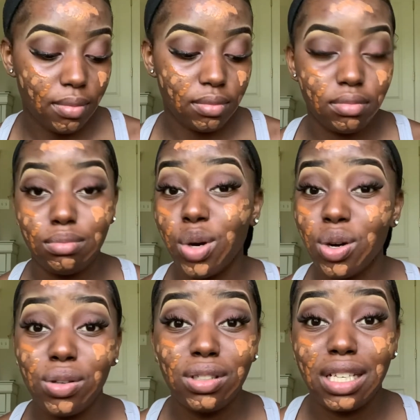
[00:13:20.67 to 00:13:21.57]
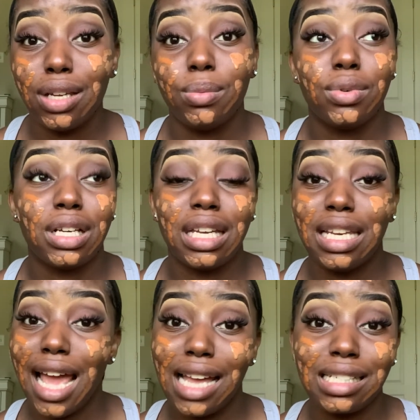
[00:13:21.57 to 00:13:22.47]
mold, it will get
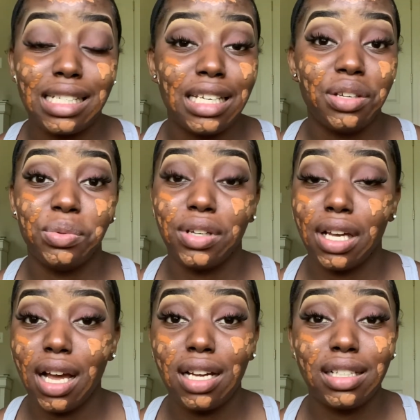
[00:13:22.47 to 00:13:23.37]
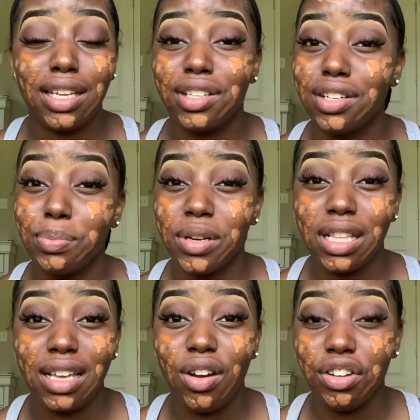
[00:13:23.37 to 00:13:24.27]
nasty, it will get ugly, and you're putting
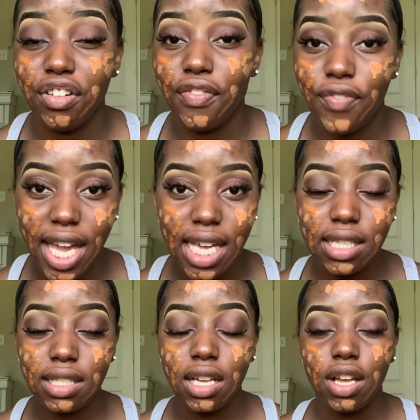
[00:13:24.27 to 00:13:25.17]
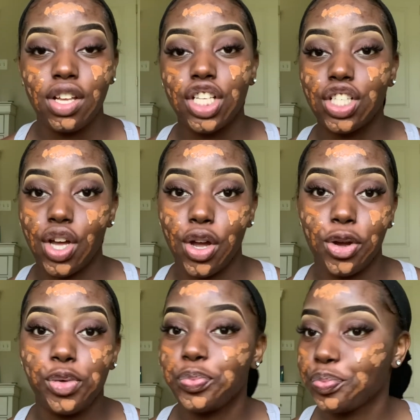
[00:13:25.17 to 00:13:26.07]
that on your face.
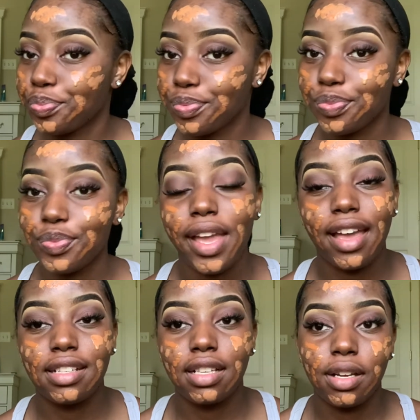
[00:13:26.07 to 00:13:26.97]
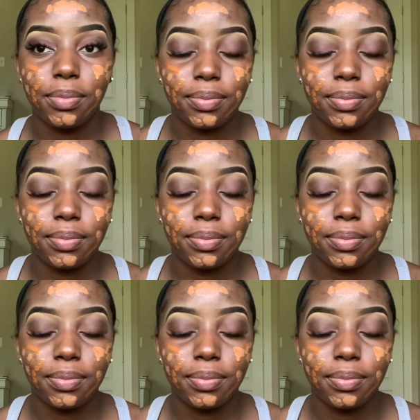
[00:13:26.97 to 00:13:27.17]
So heads up.